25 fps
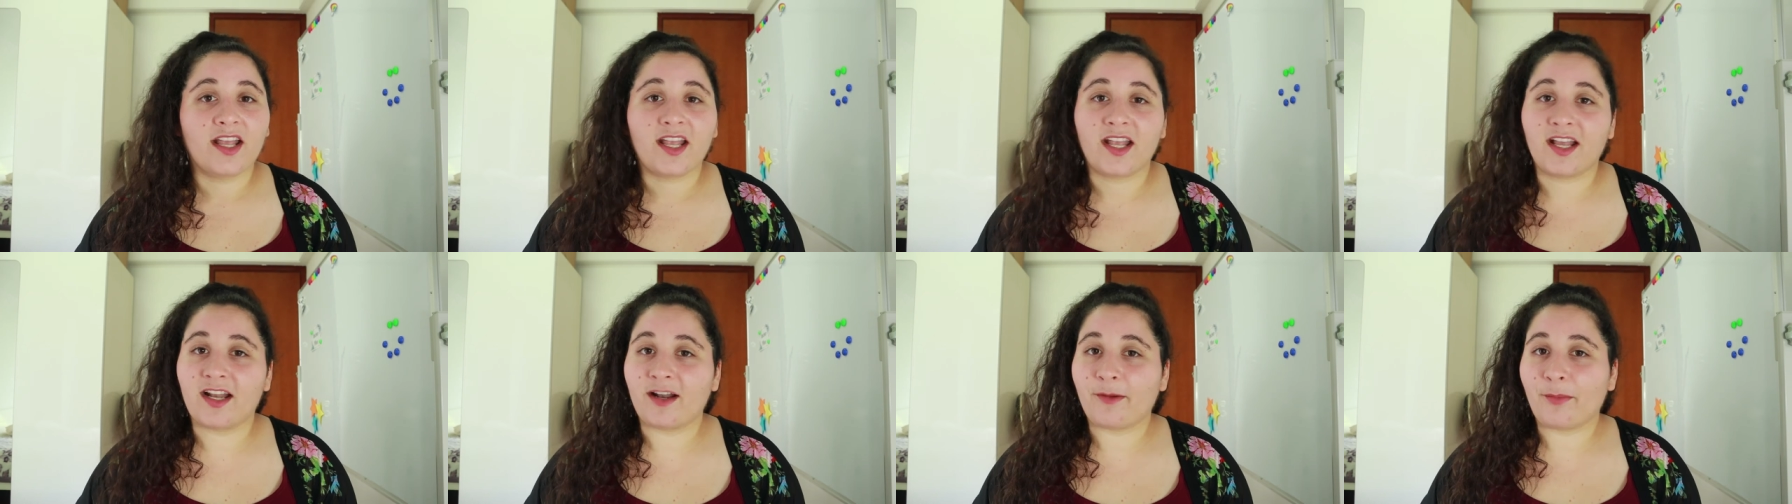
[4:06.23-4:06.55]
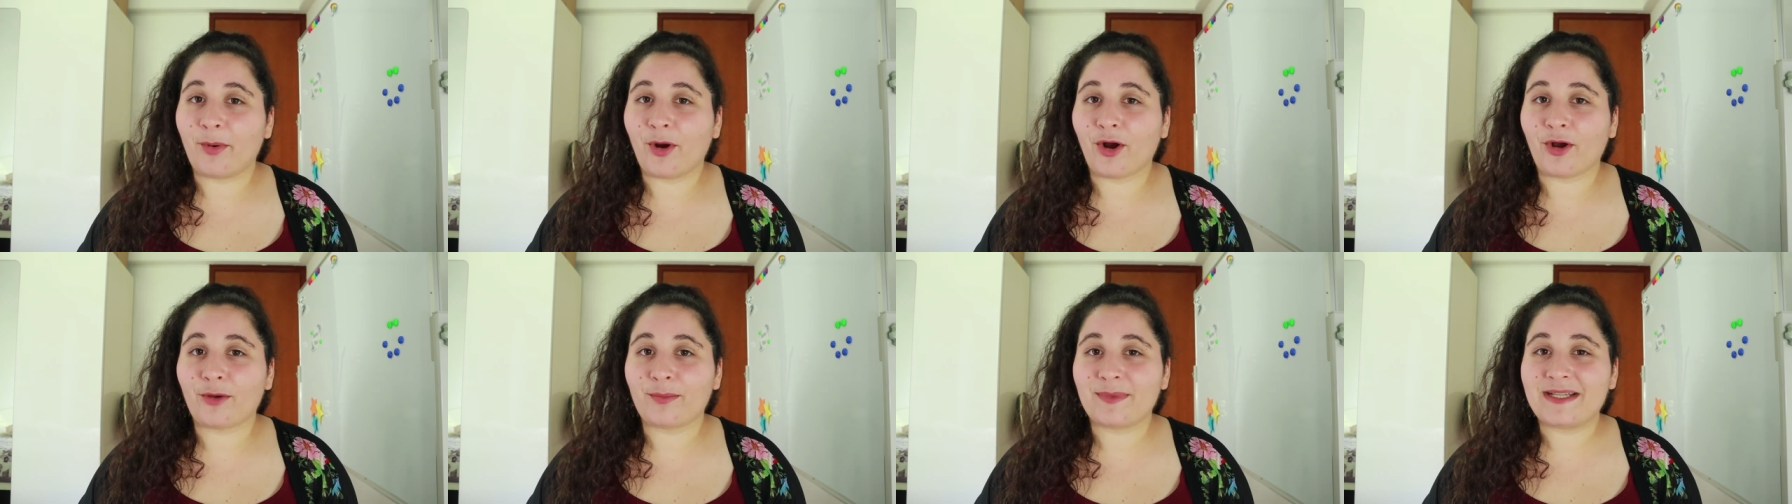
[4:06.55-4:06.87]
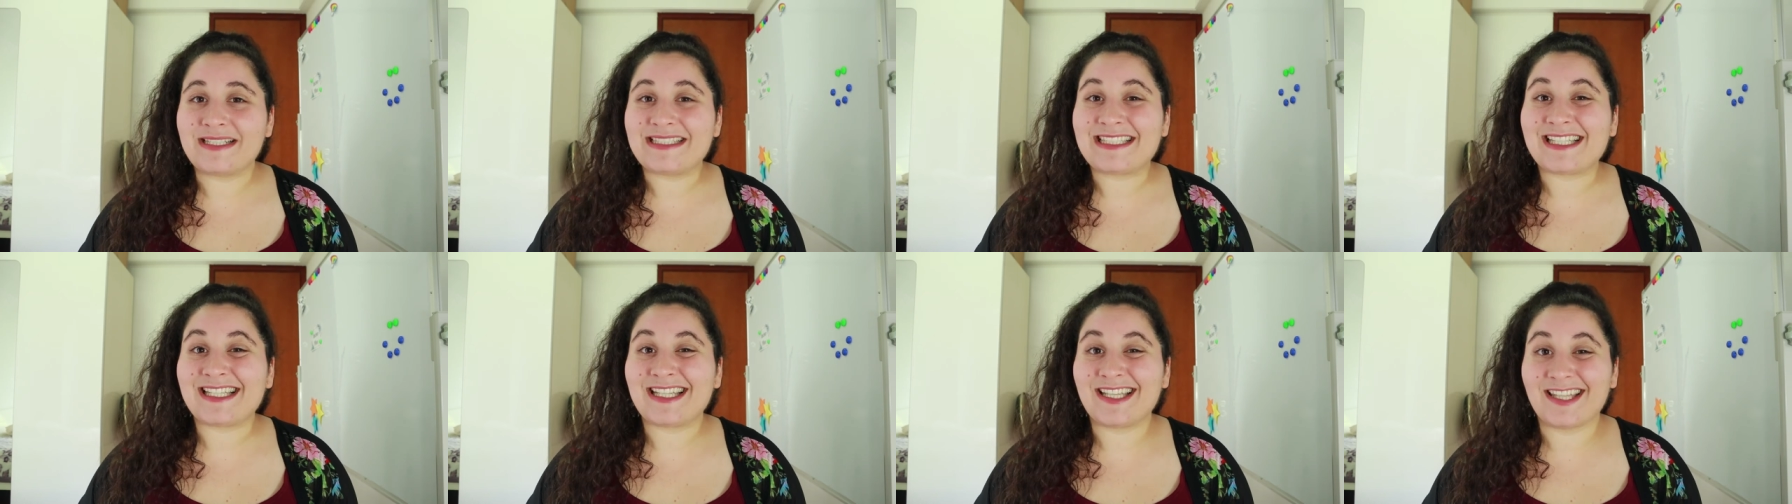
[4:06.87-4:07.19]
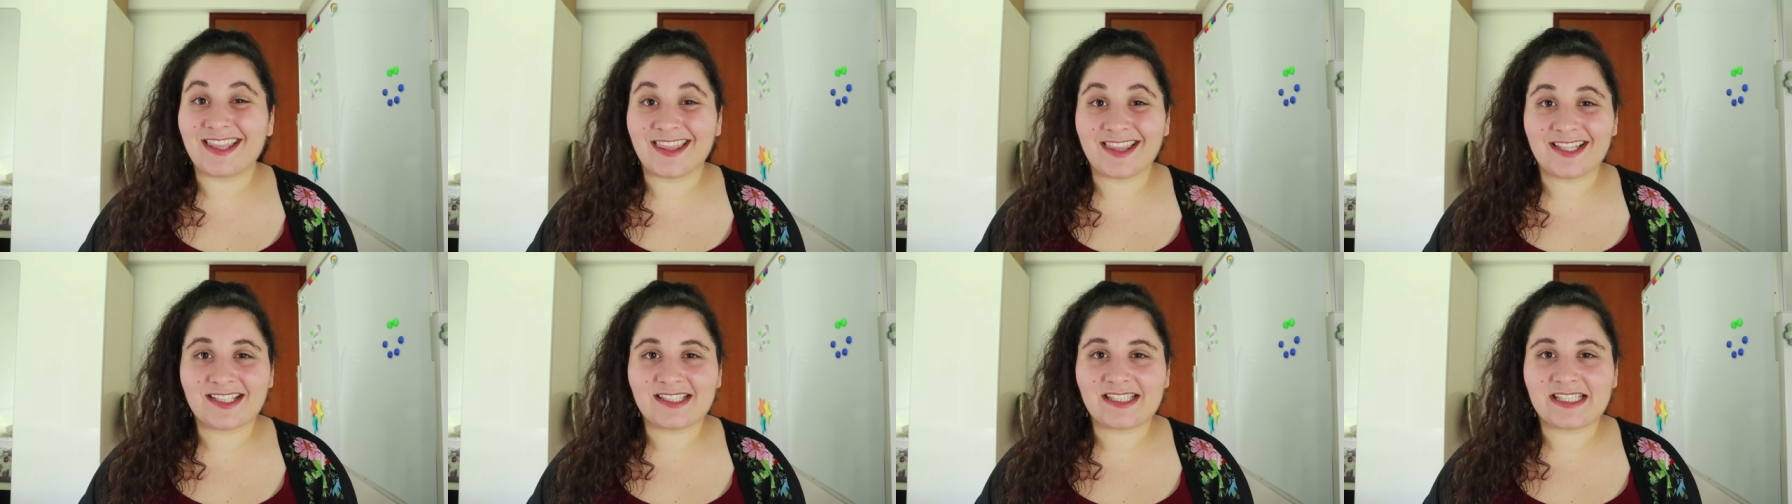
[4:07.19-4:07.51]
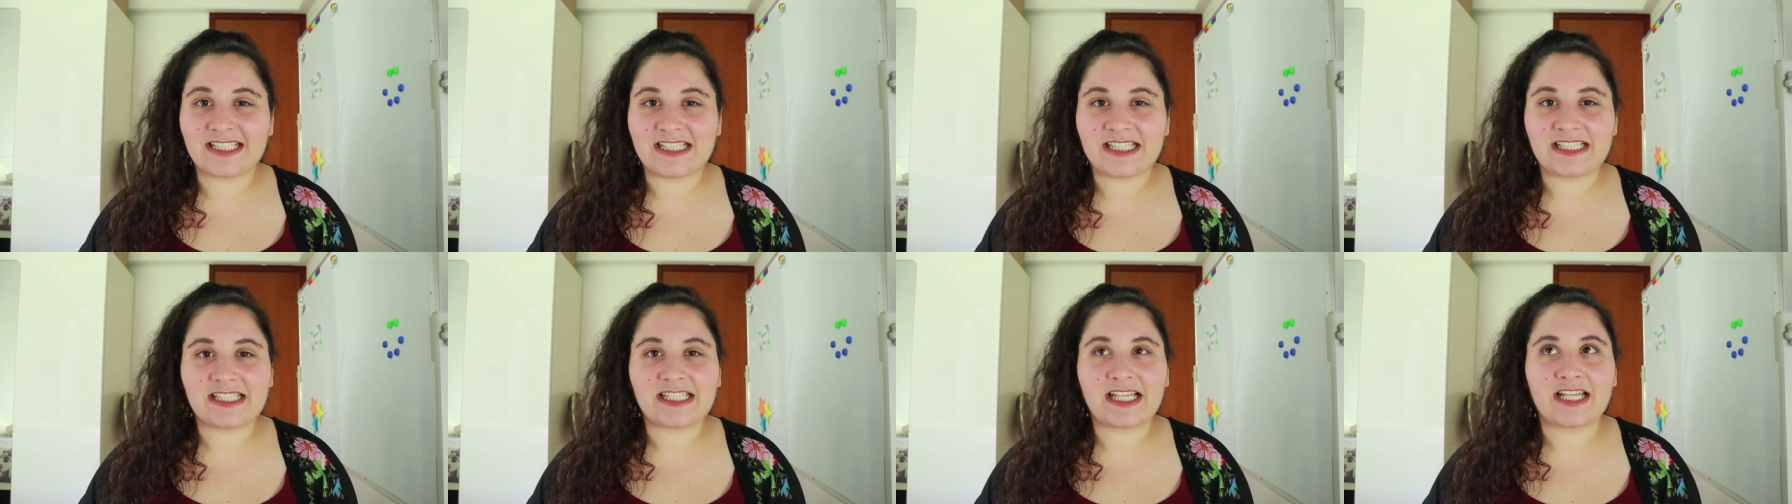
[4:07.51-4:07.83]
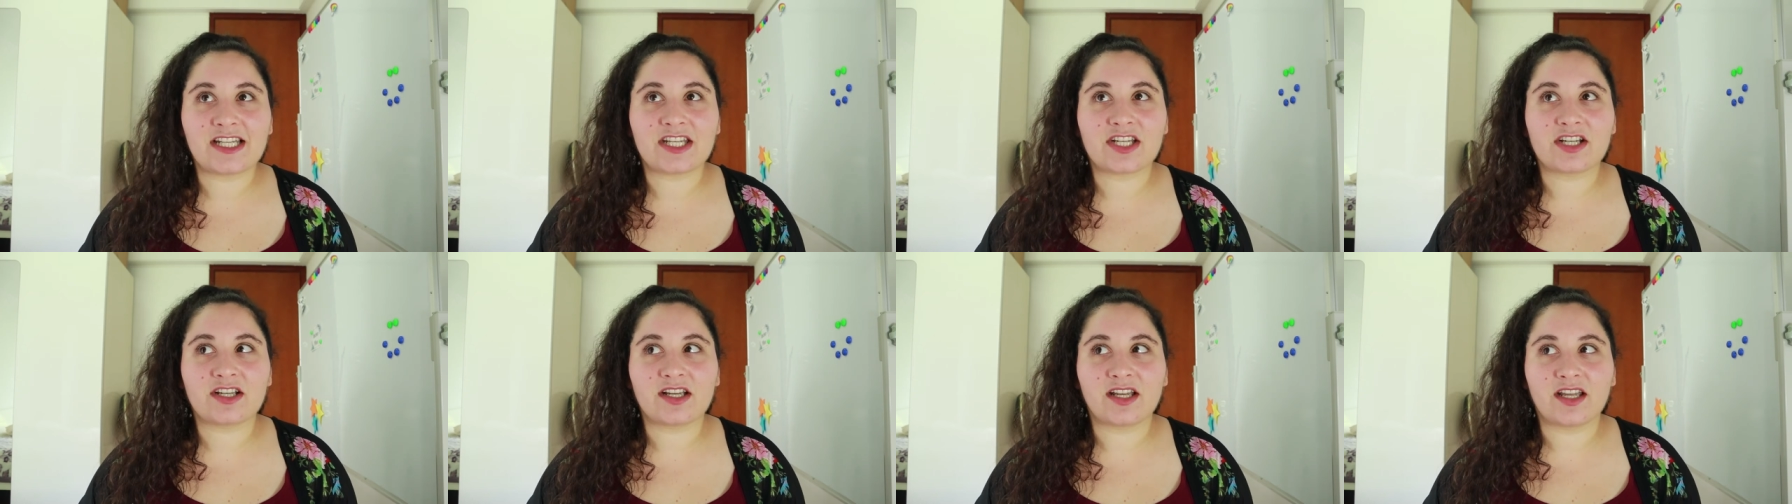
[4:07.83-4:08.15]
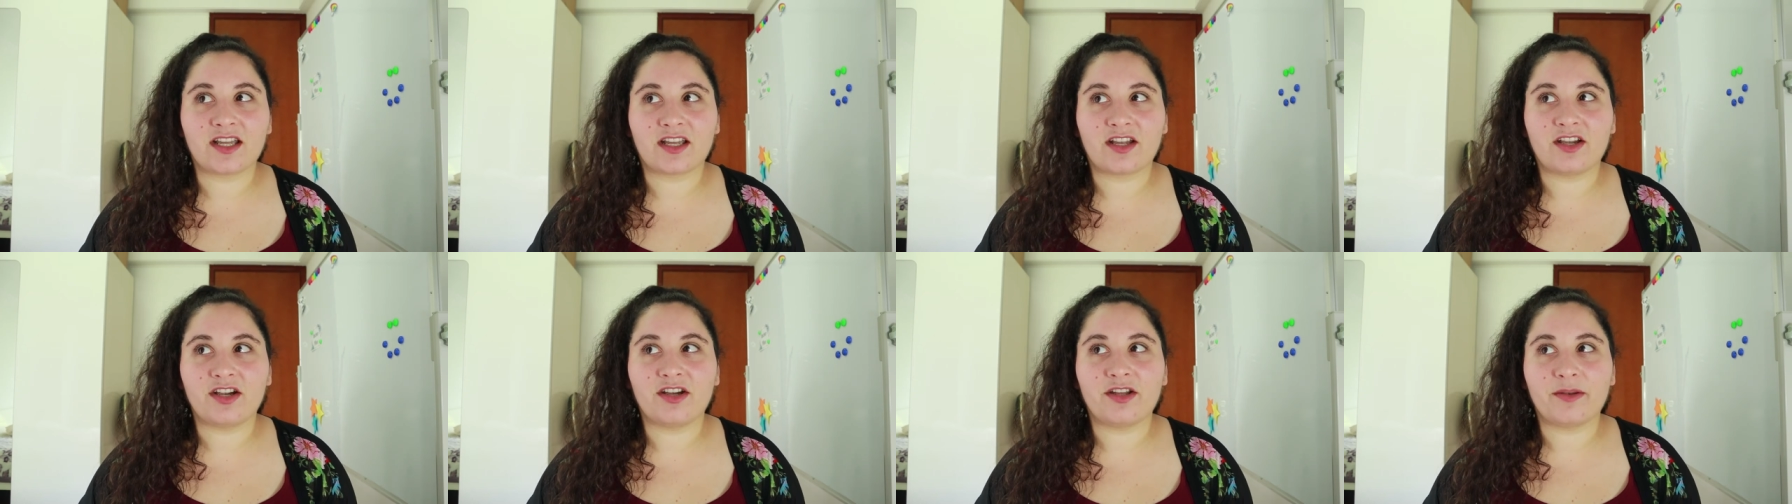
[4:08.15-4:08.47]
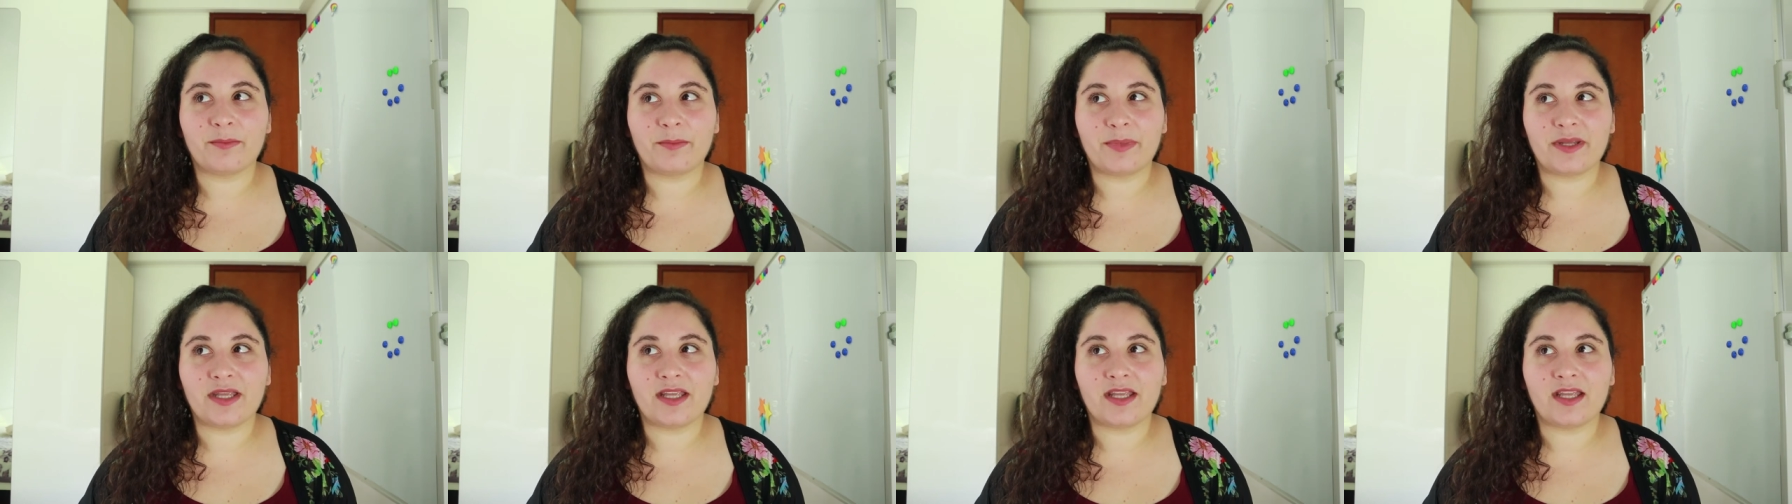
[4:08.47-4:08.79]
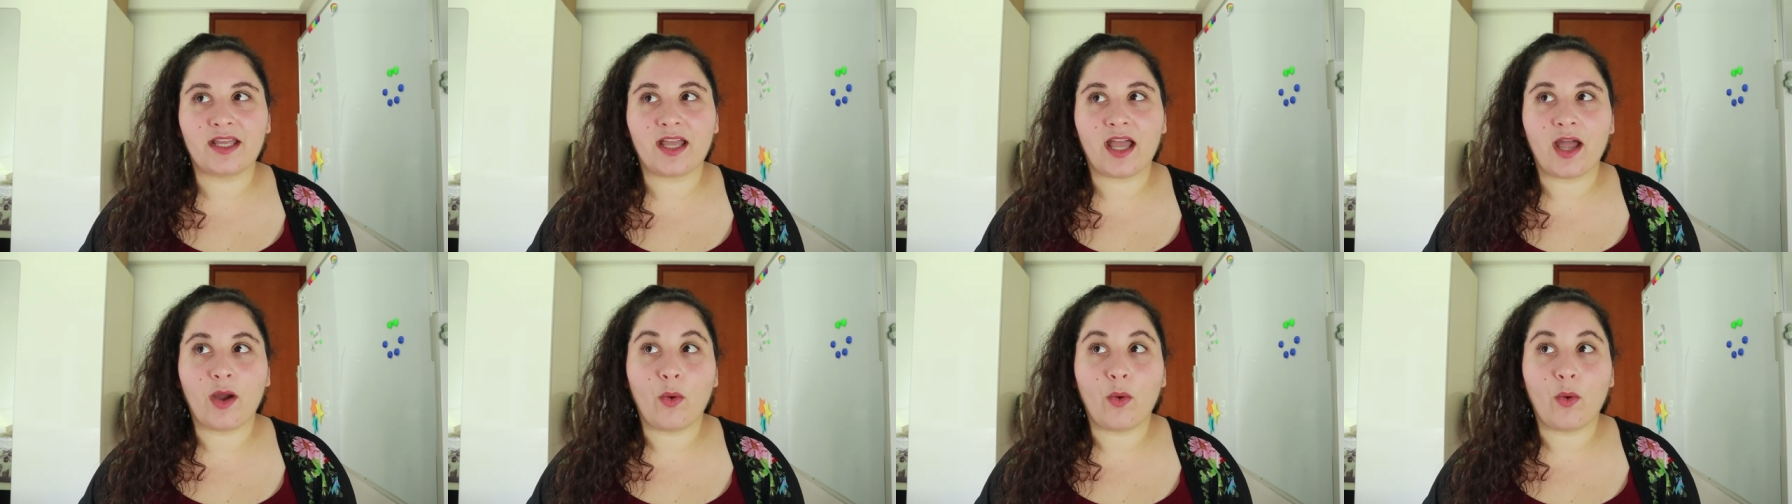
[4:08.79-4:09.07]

an apartment in the city center, it could be